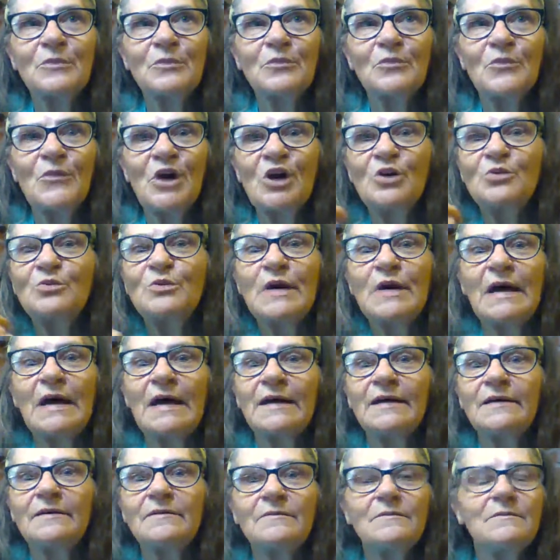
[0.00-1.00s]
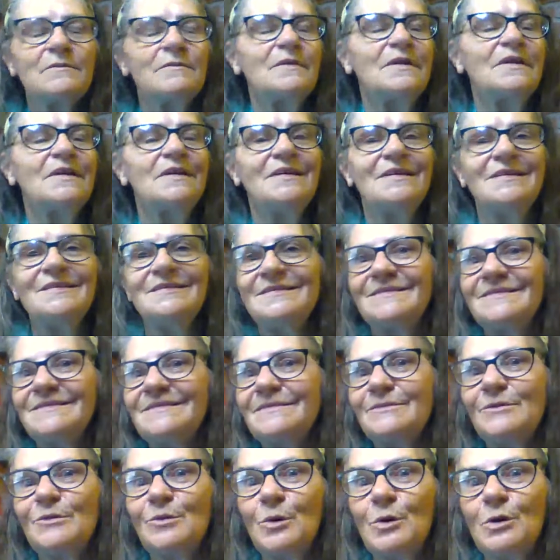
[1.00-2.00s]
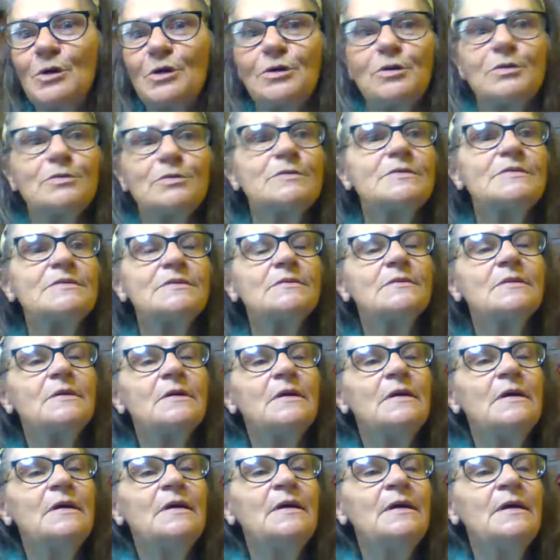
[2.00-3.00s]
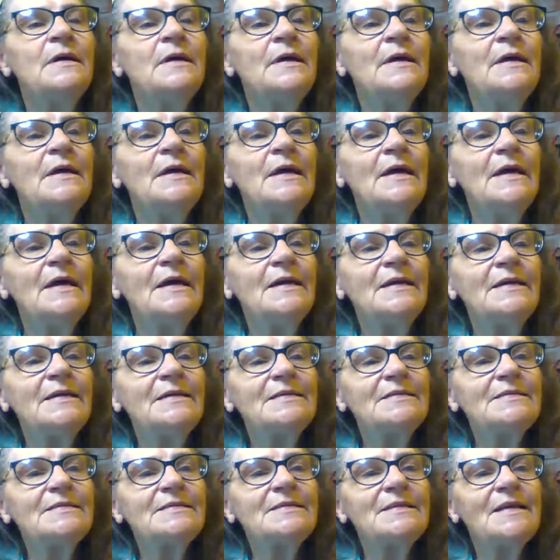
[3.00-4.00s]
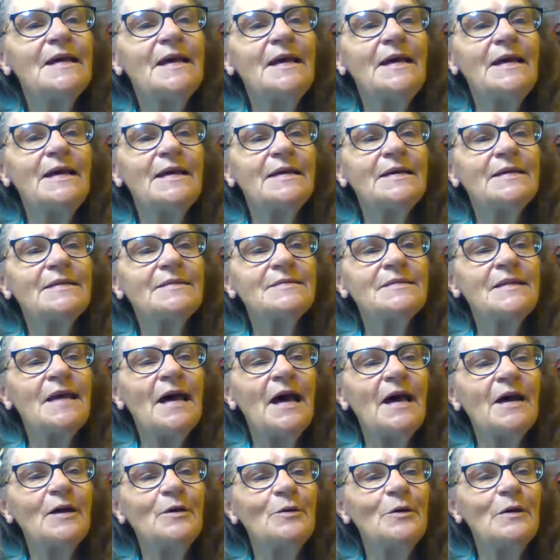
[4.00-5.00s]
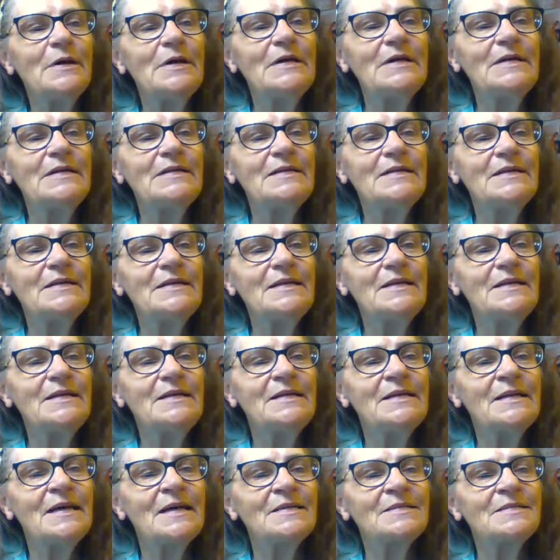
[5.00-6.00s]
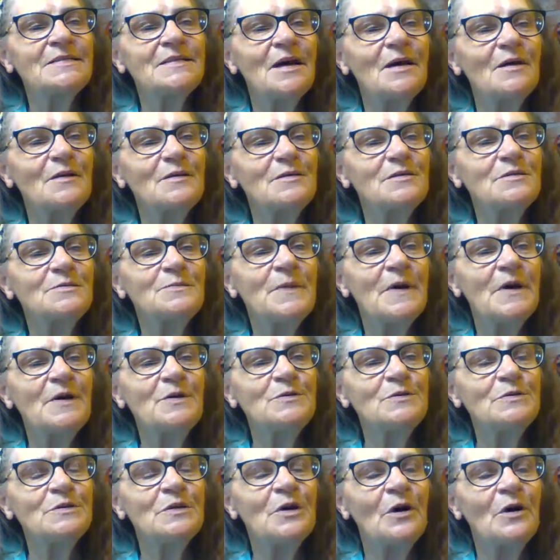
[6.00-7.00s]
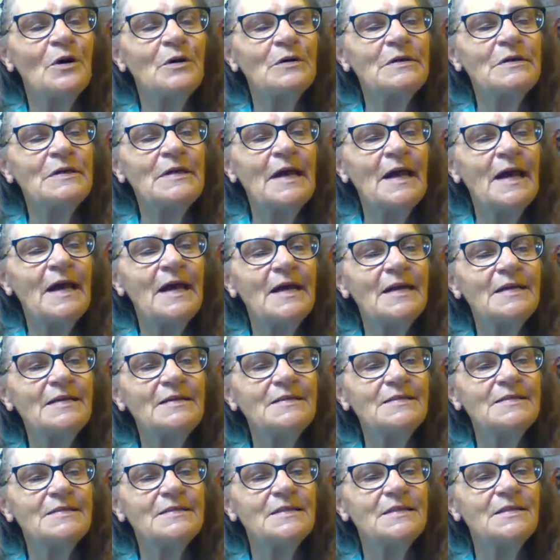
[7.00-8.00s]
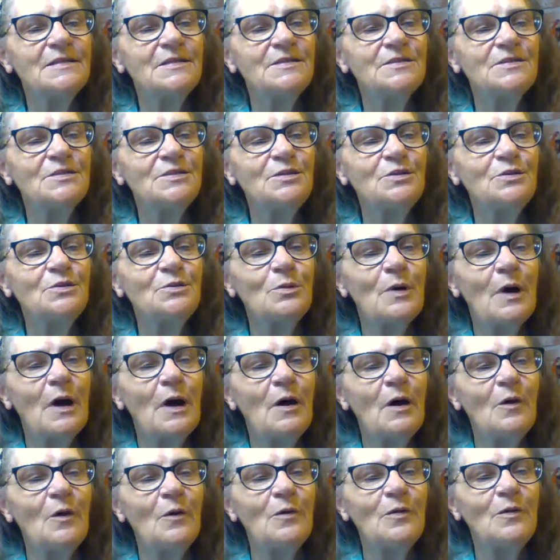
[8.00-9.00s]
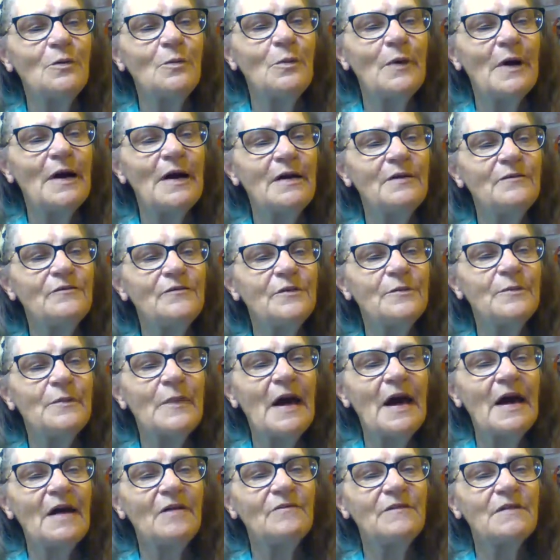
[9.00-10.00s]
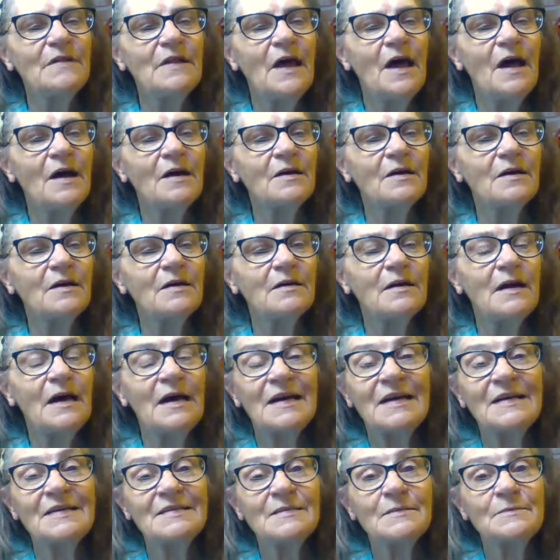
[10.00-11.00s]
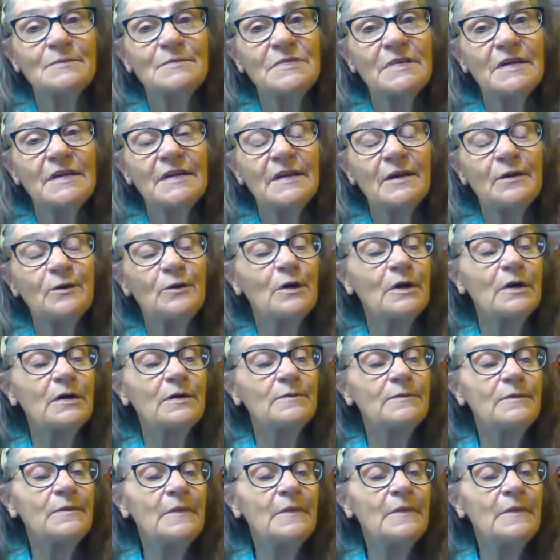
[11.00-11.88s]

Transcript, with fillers: rotate words. And it says, "Hi, Granny D. I saw this postcard and had to send it to you all the way from Havelock." I guess I'm saying that right.